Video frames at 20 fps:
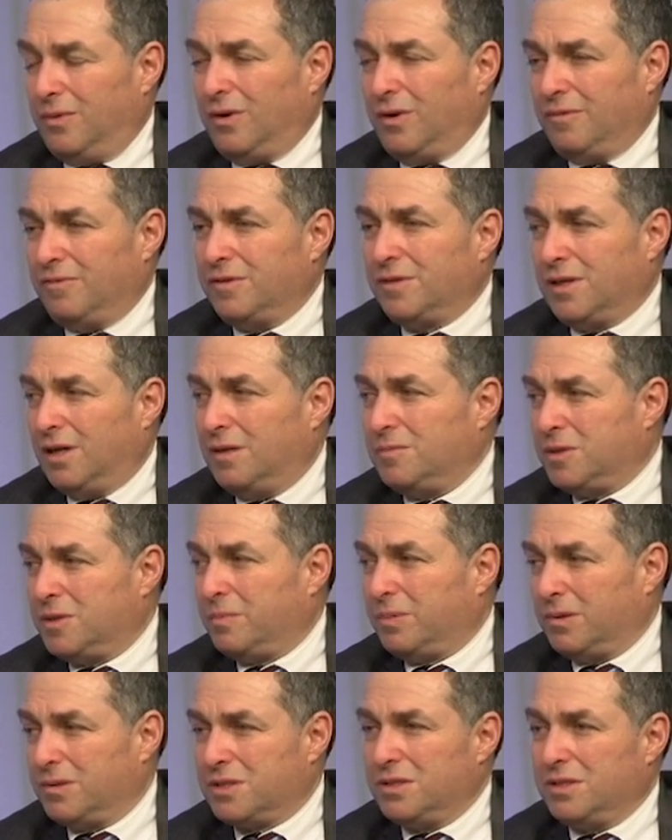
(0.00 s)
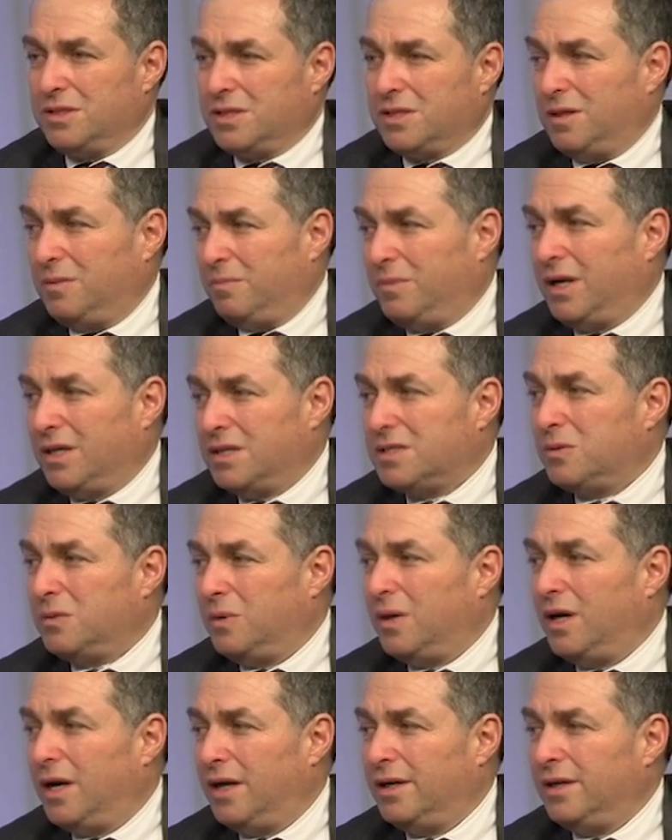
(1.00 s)
Oftentimes the person has then passed
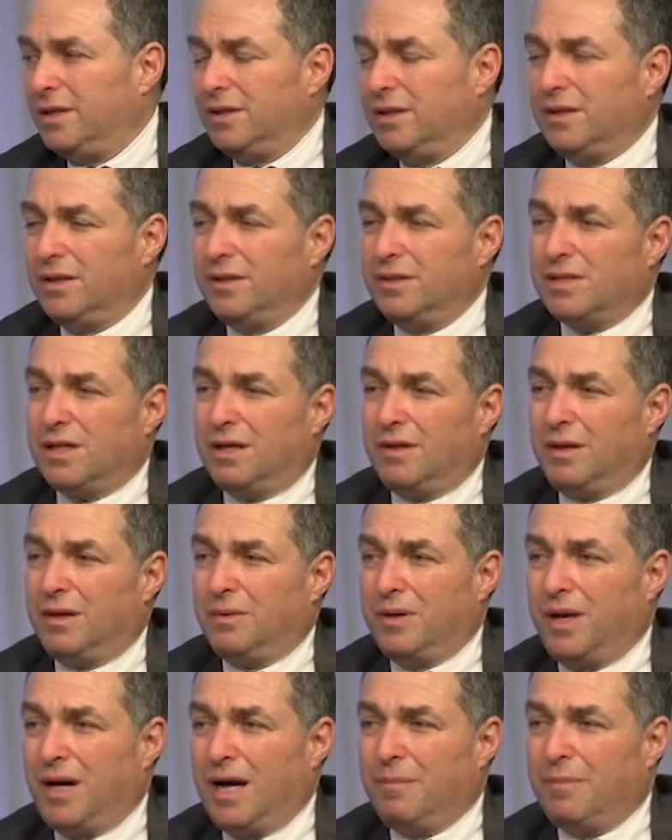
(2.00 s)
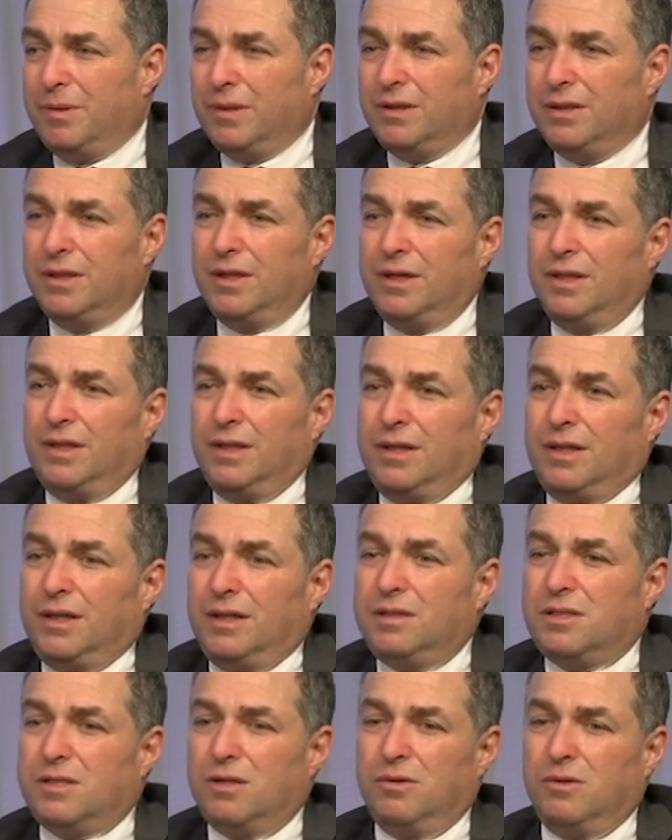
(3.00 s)
away, is how that would happen.
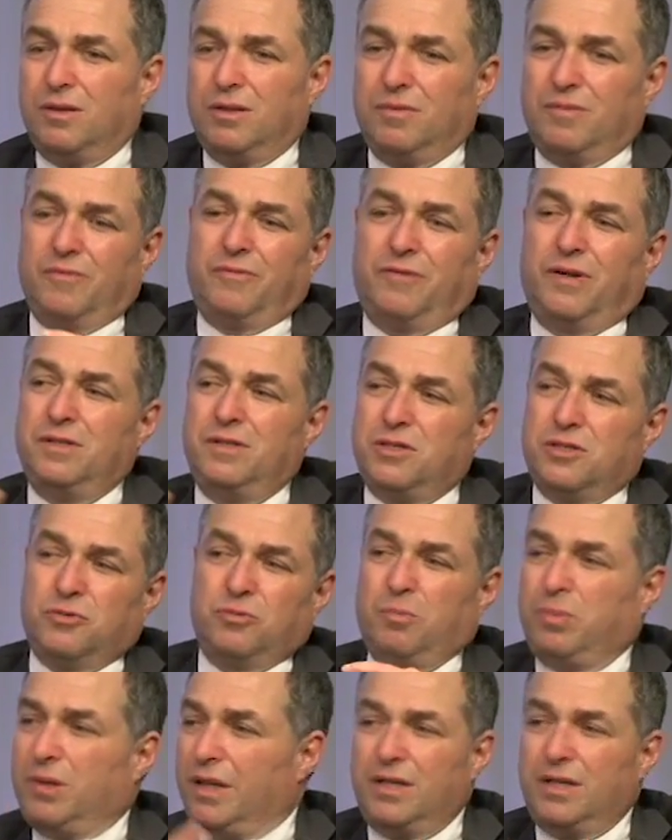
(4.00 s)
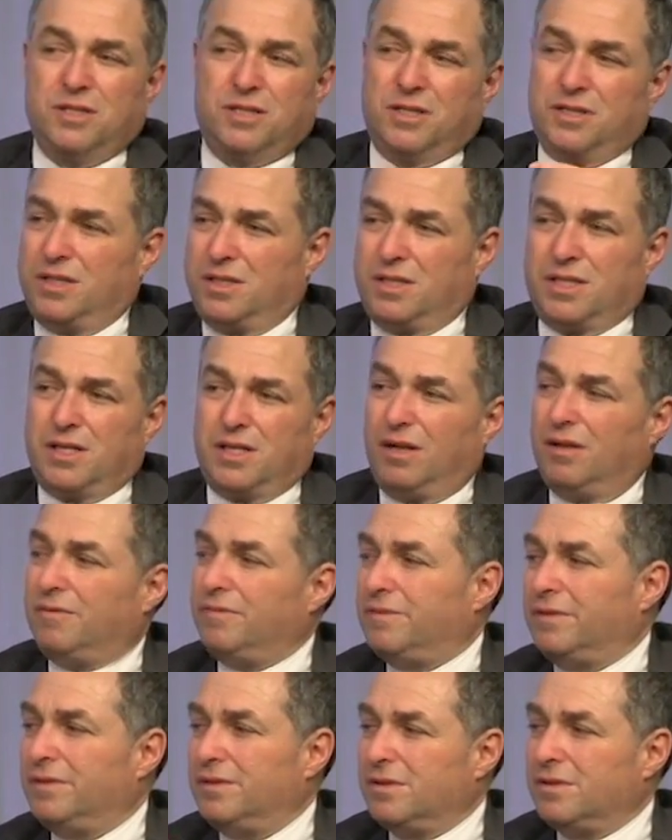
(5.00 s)
And so the fund just replenishes
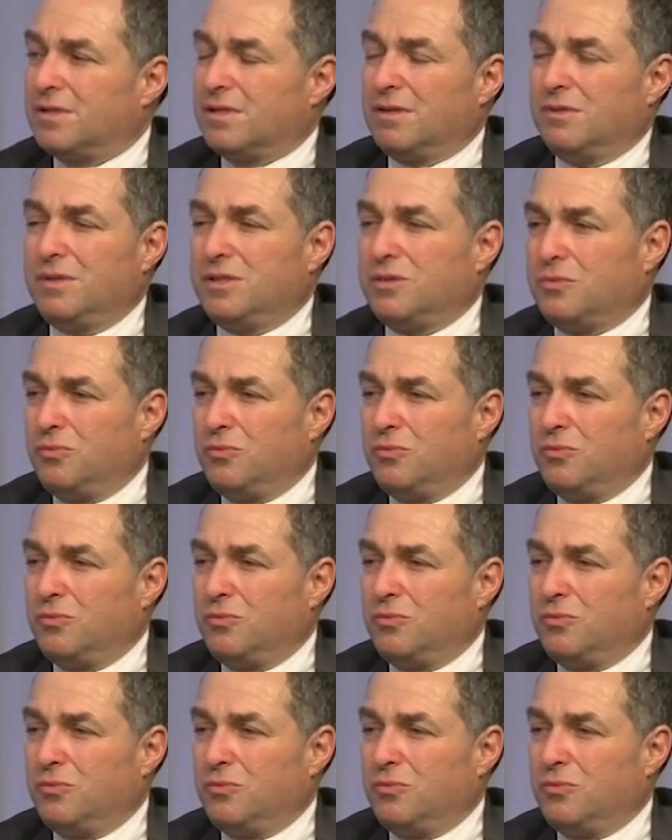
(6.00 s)
itself. So it's